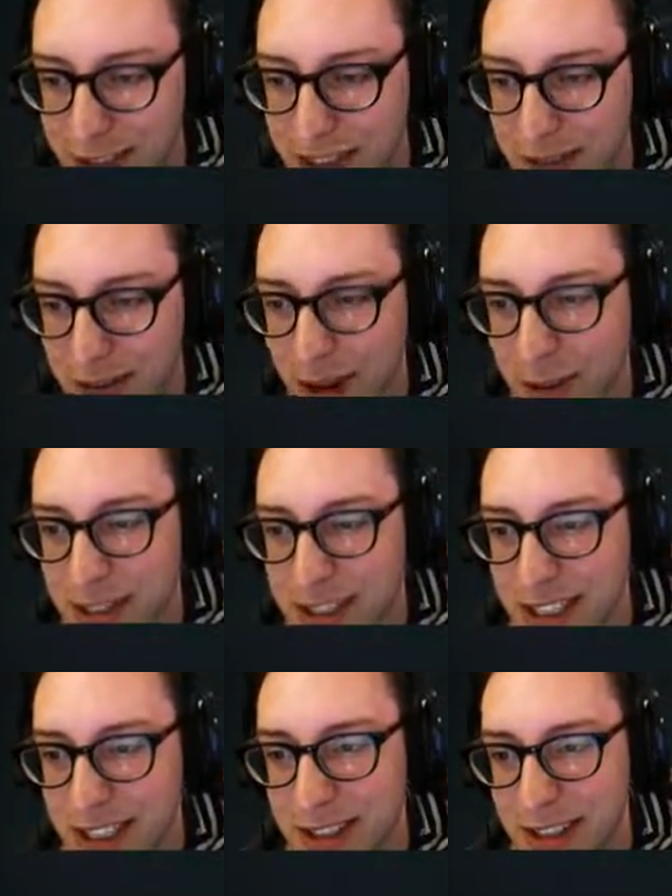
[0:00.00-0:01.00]
Rubble
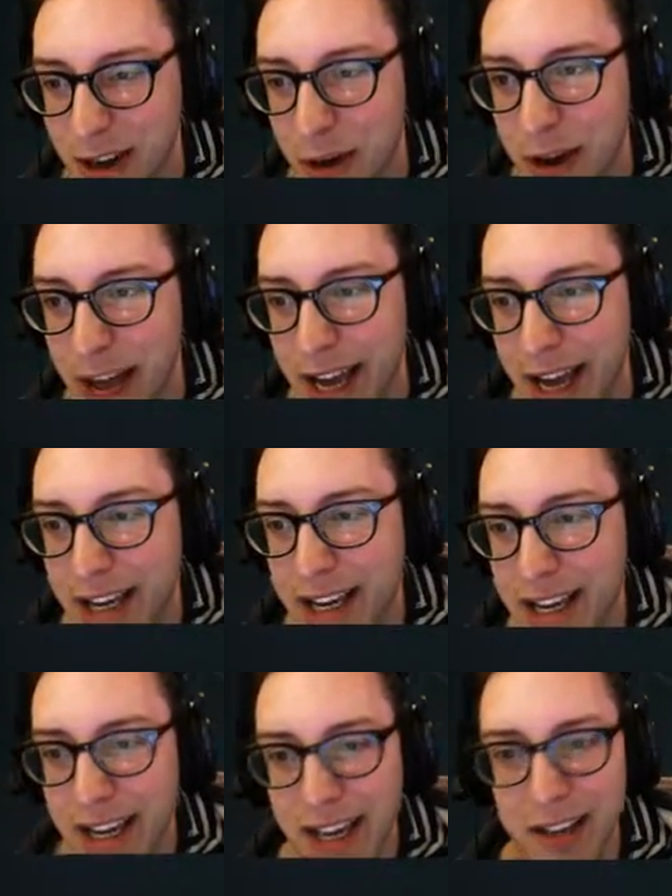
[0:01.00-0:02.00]
Slinger is okay.
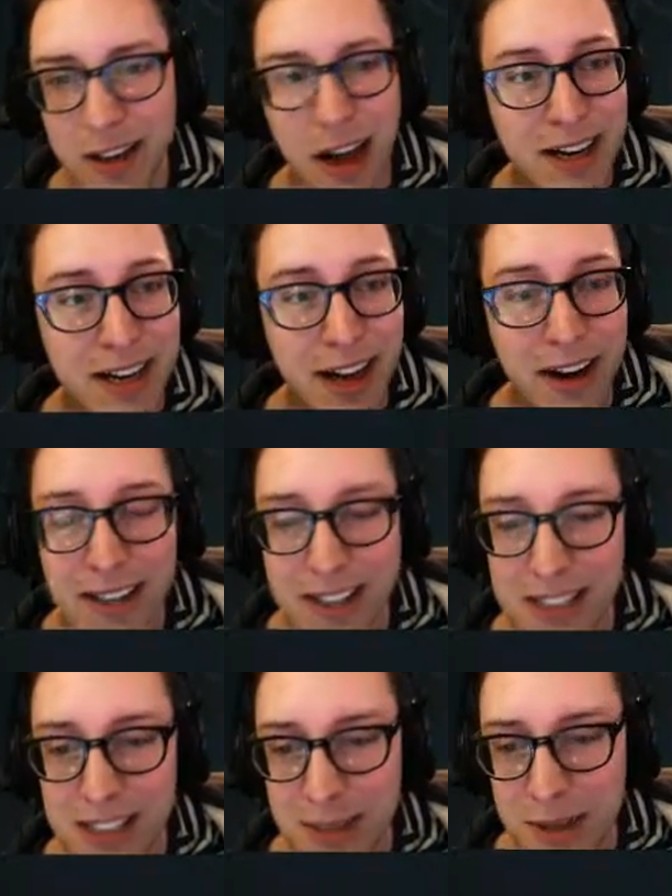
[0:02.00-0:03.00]
Ill-Gotten
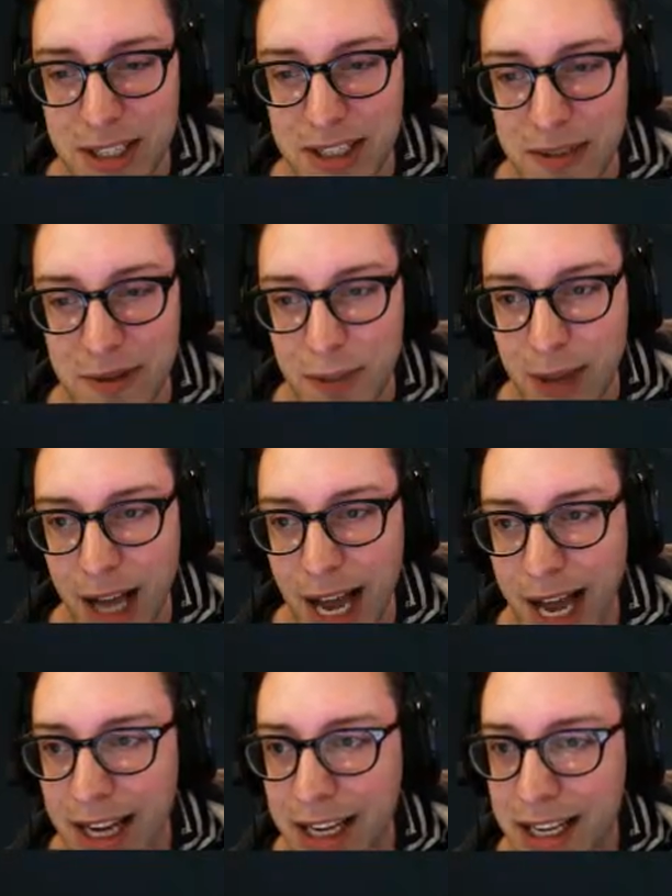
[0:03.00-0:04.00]
Inheritance is pretty good for black.